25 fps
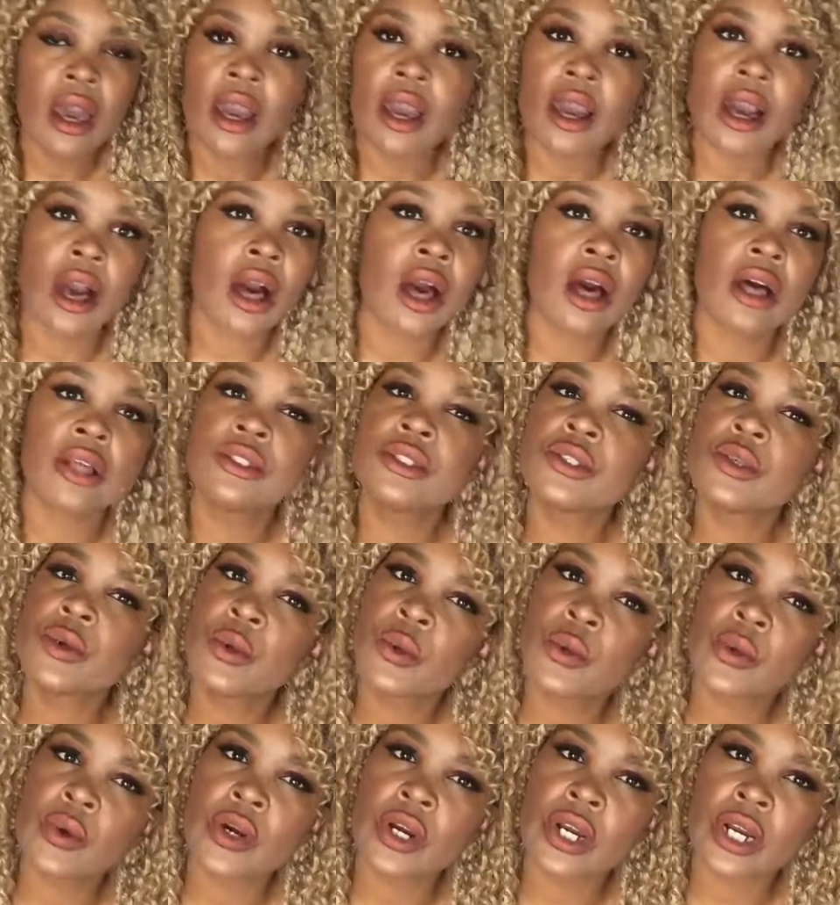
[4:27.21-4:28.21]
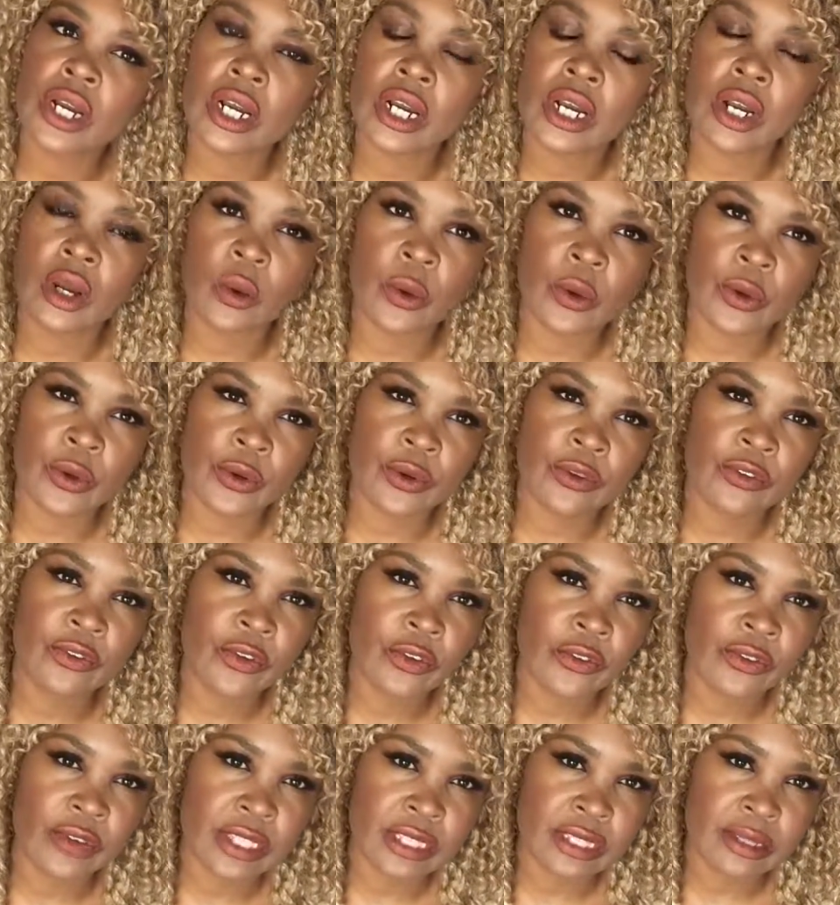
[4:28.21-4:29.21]
contour or do a
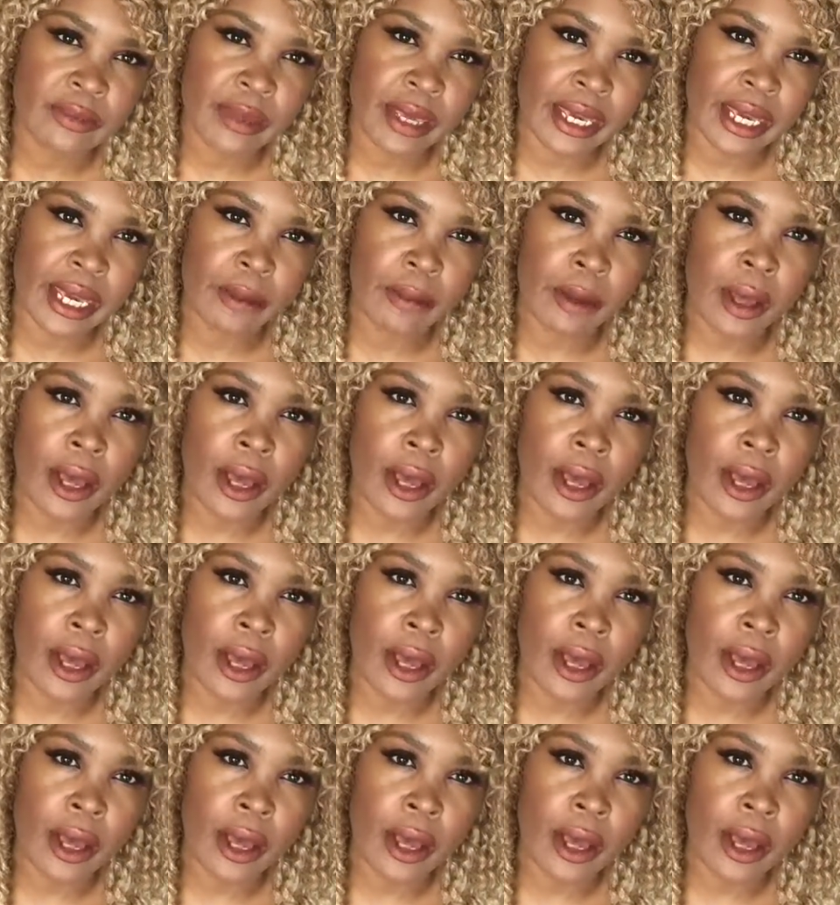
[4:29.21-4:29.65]
full face of makeup.